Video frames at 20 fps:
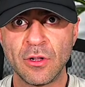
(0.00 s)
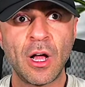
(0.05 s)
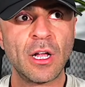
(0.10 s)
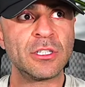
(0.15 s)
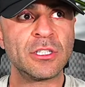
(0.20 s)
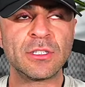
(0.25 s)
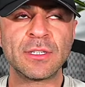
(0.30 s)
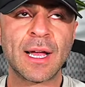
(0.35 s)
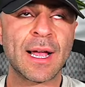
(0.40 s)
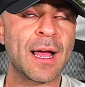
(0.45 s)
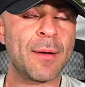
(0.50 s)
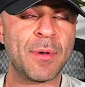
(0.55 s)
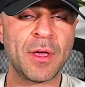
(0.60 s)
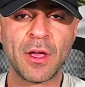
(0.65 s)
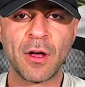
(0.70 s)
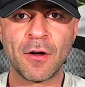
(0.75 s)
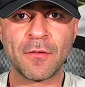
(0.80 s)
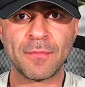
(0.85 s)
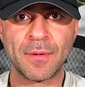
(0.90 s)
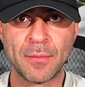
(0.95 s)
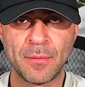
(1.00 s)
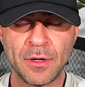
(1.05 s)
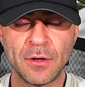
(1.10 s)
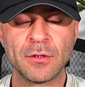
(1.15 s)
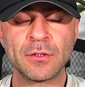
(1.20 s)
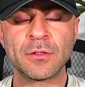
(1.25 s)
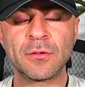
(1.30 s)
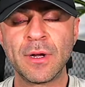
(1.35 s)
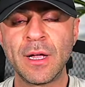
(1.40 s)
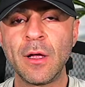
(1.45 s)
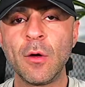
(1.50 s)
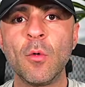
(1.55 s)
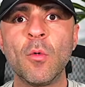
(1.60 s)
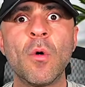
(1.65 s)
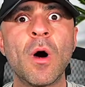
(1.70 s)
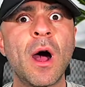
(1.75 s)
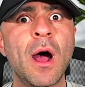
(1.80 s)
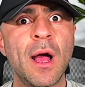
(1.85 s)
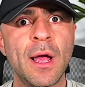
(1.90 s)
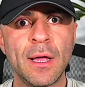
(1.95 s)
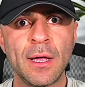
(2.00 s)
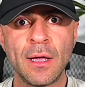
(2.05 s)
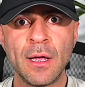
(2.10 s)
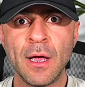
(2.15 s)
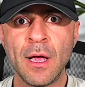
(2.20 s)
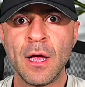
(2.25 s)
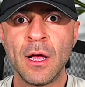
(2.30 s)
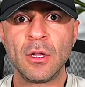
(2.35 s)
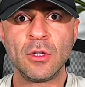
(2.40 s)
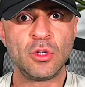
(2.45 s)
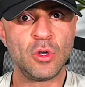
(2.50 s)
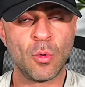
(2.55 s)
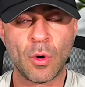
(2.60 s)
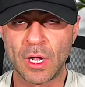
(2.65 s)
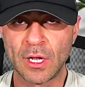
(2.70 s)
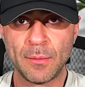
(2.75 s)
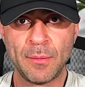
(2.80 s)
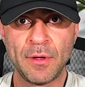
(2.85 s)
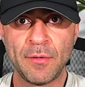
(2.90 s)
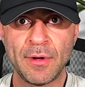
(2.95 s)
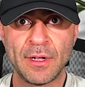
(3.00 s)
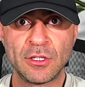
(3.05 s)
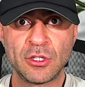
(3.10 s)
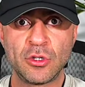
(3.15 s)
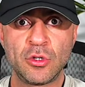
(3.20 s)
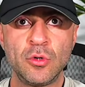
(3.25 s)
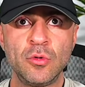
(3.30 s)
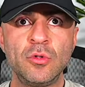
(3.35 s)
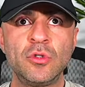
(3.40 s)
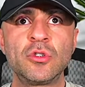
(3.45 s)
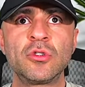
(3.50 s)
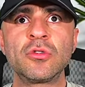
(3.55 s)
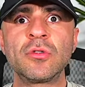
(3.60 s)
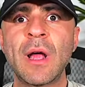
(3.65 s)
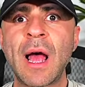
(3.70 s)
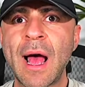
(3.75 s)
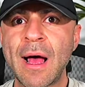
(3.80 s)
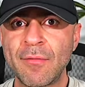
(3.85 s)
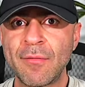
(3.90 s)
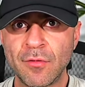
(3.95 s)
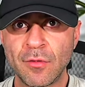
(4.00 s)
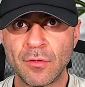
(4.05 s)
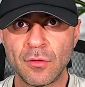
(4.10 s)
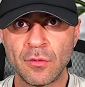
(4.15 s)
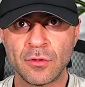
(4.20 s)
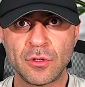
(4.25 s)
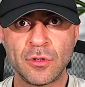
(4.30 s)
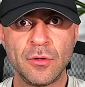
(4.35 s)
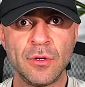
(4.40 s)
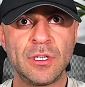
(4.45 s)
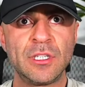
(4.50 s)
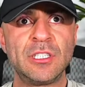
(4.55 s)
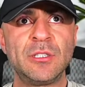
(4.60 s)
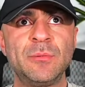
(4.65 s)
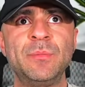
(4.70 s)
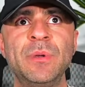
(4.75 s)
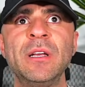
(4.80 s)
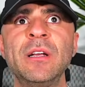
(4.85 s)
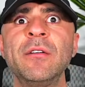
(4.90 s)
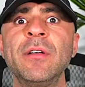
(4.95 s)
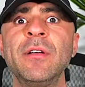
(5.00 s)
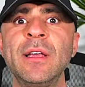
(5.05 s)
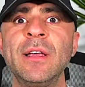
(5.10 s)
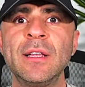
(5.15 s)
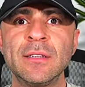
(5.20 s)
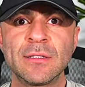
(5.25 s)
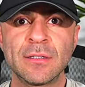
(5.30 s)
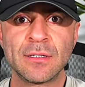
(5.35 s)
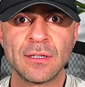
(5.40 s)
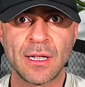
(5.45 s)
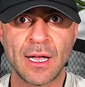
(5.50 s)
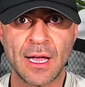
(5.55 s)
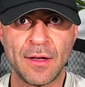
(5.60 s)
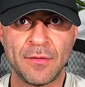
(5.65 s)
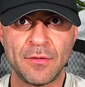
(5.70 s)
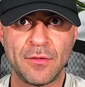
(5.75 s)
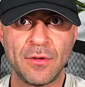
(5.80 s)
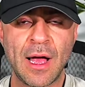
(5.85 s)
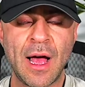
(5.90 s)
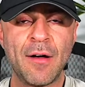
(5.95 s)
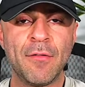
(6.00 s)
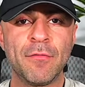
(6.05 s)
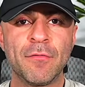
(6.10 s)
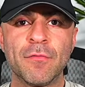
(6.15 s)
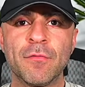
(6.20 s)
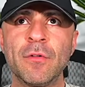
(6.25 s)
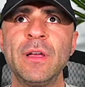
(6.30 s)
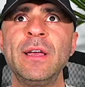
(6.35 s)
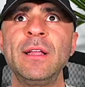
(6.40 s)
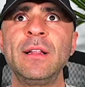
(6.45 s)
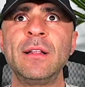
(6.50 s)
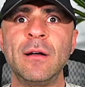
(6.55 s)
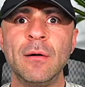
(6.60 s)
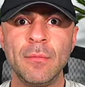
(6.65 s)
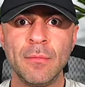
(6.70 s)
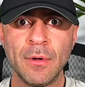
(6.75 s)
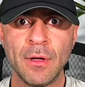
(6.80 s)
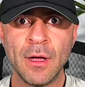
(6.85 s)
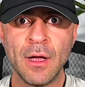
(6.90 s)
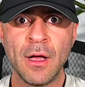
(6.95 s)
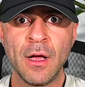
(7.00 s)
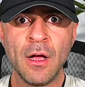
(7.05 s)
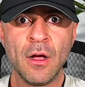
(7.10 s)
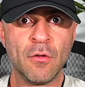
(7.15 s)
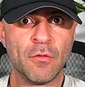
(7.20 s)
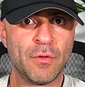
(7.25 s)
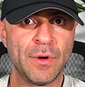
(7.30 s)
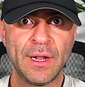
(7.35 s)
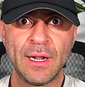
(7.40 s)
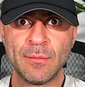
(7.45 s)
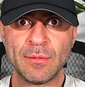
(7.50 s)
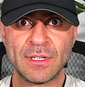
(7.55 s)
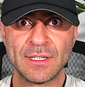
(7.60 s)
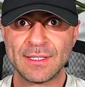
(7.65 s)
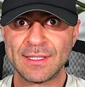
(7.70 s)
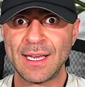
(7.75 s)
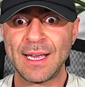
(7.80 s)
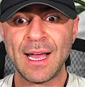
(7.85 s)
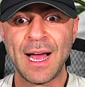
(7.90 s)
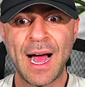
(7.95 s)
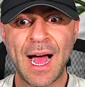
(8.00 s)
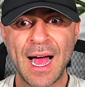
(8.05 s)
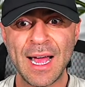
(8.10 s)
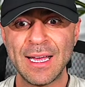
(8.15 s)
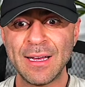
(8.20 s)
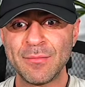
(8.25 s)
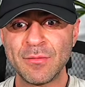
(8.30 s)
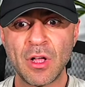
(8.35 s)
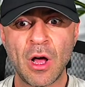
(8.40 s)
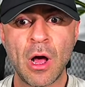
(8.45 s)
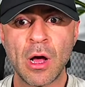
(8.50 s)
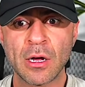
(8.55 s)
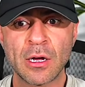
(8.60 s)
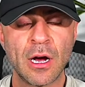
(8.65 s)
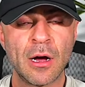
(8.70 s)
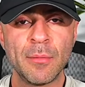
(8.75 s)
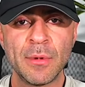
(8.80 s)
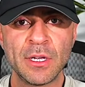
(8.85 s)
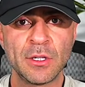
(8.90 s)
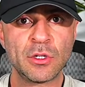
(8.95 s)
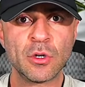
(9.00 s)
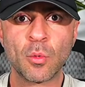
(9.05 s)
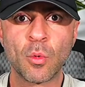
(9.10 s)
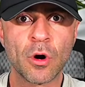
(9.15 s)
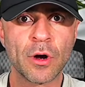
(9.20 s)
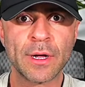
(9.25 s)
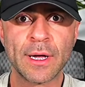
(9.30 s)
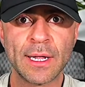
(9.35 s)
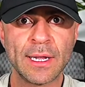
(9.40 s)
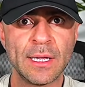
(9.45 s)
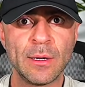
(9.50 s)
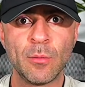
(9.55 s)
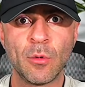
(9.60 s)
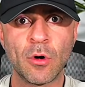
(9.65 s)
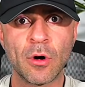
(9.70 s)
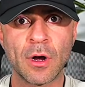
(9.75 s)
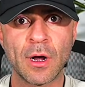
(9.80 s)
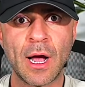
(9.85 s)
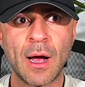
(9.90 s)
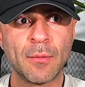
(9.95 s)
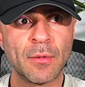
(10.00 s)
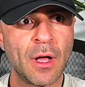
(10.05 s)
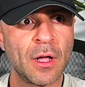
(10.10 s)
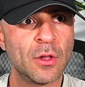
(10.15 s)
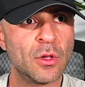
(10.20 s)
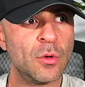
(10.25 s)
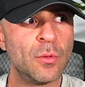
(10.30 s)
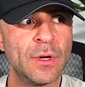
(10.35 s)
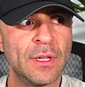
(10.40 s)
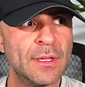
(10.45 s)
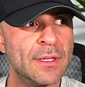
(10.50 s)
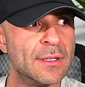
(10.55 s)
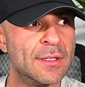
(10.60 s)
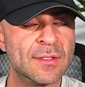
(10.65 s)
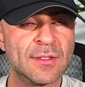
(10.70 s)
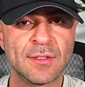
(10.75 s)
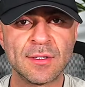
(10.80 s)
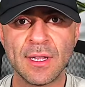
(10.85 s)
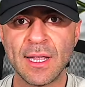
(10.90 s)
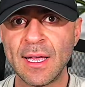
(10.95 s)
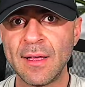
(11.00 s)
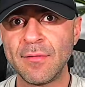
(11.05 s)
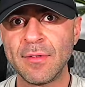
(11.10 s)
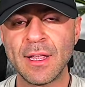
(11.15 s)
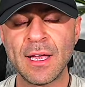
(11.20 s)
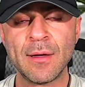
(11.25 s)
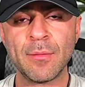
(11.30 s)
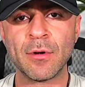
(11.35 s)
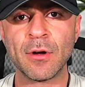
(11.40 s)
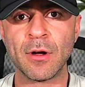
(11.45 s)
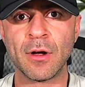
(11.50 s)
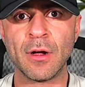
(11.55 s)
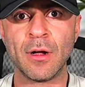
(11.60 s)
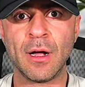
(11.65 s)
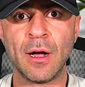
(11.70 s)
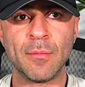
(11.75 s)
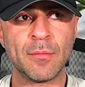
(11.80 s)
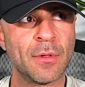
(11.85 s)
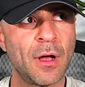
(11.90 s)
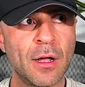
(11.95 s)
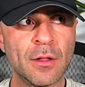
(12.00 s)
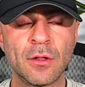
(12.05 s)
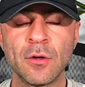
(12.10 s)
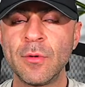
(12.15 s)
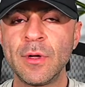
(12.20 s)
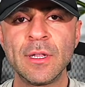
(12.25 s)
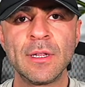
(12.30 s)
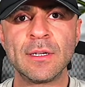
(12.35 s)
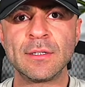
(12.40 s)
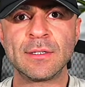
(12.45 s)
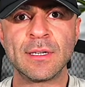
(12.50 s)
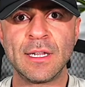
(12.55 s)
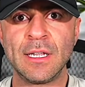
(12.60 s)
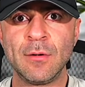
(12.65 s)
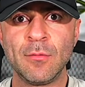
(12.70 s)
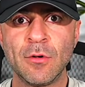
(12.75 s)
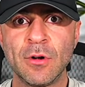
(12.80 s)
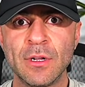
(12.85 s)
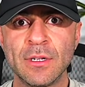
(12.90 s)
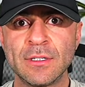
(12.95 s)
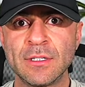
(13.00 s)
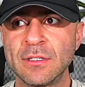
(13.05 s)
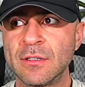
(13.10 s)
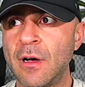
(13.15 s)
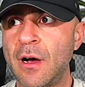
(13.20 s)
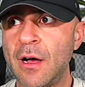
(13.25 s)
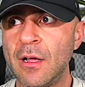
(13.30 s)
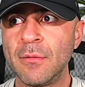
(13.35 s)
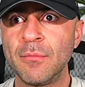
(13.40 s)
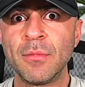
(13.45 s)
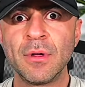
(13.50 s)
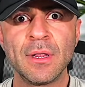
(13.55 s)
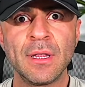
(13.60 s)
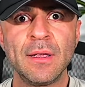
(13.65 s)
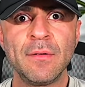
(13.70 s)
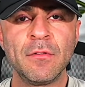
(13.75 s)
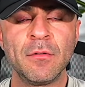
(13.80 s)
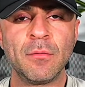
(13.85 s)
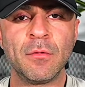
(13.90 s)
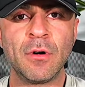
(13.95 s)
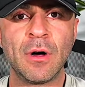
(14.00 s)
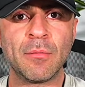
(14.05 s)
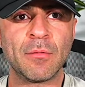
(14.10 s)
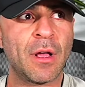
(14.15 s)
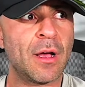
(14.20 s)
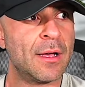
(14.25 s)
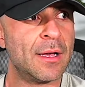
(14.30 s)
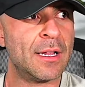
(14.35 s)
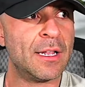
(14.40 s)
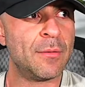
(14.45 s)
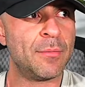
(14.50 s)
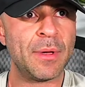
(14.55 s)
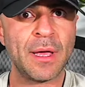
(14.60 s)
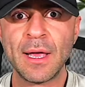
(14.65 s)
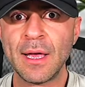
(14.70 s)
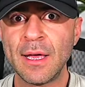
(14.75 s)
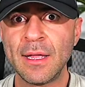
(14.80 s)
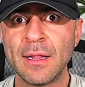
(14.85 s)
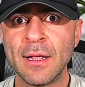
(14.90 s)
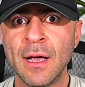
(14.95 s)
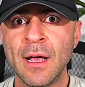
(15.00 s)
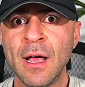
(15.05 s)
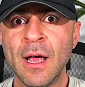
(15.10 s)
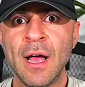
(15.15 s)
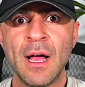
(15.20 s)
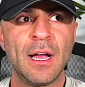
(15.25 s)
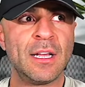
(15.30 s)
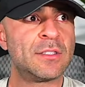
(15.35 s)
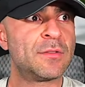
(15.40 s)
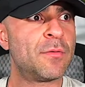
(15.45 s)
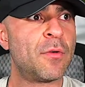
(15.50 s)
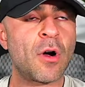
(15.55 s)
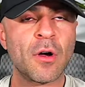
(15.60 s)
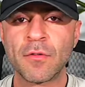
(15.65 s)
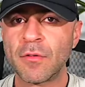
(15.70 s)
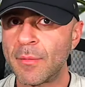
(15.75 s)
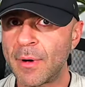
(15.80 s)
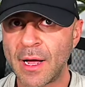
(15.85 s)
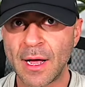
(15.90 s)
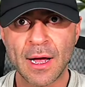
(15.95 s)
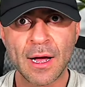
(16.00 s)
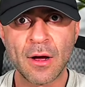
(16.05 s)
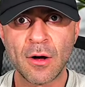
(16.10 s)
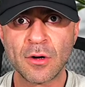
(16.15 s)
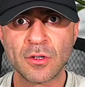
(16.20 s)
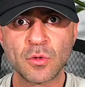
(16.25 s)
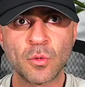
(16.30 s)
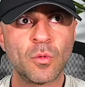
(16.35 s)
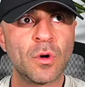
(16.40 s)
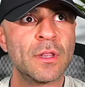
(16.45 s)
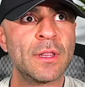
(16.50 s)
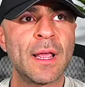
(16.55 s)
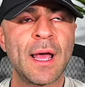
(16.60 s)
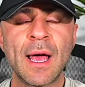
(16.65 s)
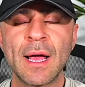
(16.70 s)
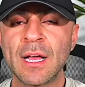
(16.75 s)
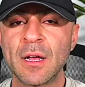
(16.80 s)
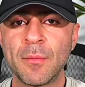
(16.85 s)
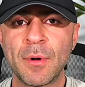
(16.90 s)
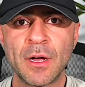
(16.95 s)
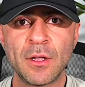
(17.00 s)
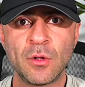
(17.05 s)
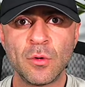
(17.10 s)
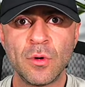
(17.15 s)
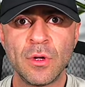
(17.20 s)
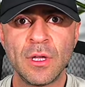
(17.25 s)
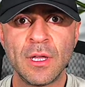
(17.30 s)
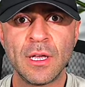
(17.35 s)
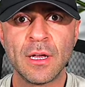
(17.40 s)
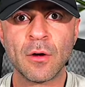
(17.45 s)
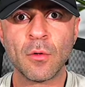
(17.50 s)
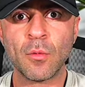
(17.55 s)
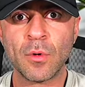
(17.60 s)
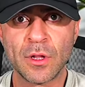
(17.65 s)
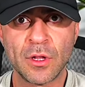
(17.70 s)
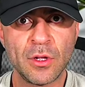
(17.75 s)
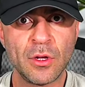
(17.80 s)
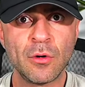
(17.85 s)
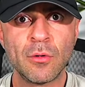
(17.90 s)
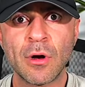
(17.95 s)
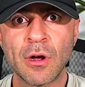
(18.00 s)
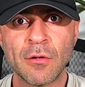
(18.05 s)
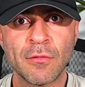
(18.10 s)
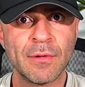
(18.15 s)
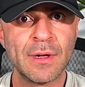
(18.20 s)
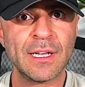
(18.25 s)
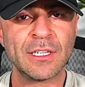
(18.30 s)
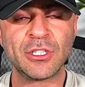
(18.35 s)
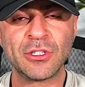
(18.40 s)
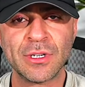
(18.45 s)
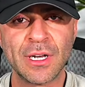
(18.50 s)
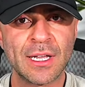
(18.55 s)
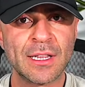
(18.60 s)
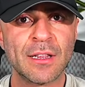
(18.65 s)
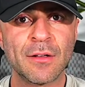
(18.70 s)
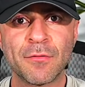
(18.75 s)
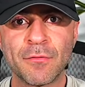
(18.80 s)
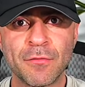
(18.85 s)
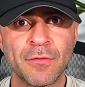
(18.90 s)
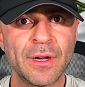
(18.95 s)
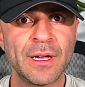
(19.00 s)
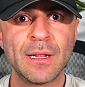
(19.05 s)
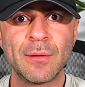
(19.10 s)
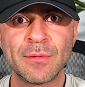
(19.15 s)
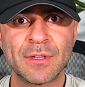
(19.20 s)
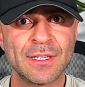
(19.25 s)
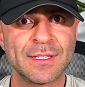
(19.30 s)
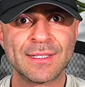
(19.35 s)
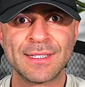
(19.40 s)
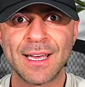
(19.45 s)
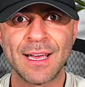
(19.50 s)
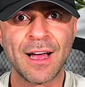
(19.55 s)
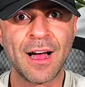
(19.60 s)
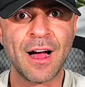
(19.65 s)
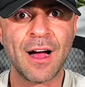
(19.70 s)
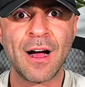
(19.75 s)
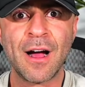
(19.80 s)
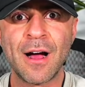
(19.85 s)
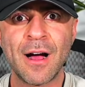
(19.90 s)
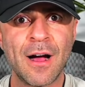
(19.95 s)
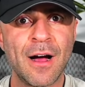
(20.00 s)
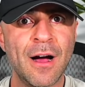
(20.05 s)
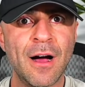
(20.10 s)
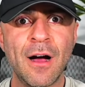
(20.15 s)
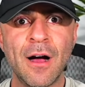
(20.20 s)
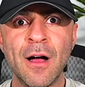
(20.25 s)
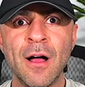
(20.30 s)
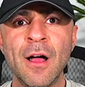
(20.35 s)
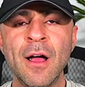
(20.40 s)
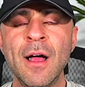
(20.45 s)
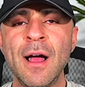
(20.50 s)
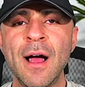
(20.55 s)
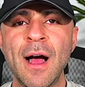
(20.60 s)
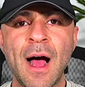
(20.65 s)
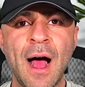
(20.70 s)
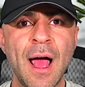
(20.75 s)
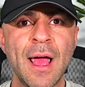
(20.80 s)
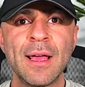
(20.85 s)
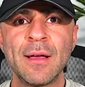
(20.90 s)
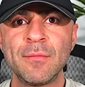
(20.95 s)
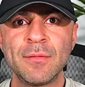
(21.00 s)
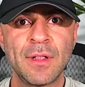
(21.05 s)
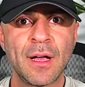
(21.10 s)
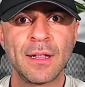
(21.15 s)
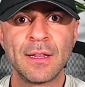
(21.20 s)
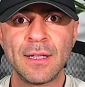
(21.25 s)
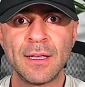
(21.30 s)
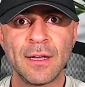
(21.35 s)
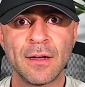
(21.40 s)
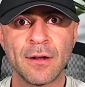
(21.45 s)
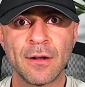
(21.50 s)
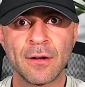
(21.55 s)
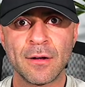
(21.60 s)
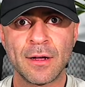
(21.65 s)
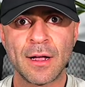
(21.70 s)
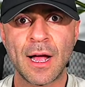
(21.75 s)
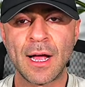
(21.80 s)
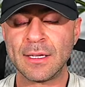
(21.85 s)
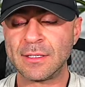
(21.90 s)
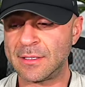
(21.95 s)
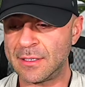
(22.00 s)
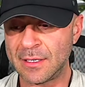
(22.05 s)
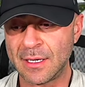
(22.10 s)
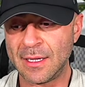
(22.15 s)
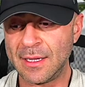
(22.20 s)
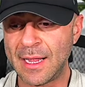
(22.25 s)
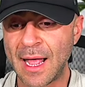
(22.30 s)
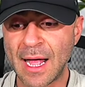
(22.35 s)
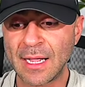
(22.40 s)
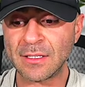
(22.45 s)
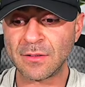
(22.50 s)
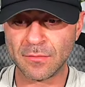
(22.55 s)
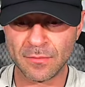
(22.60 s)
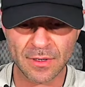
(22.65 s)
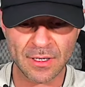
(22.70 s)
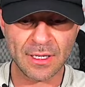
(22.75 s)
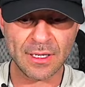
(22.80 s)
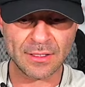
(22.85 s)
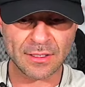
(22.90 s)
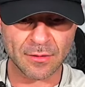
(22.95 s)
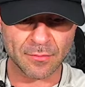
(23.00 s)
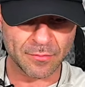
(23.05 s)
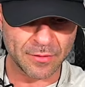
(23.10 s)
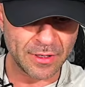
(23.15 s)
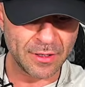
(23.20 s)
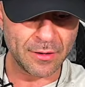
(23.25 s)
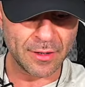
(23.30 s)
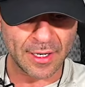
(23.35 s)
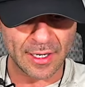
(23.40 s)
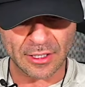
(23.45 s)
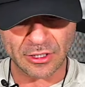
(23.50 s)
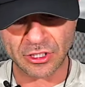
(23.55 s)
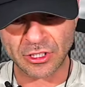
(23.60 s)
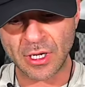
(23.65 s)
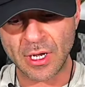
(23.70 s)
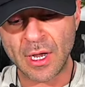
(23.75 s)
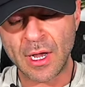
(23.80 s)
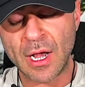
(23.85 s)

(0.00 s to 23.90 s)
Not just I got to pay off my bills. Great. Why do you want to be rich? To travel, to experience life, to have freedom. Freedom to say, I am not coming to work anymore. I'm not doing this slave labor. I'm not doing this anymore. This is unbelievable. I'm not getting paid. It's far from my house. What the heck am I doing here? When you are rich, you get the freedom to say, uh uh-uh, uh, I am done here, guys. And that's really some real ish.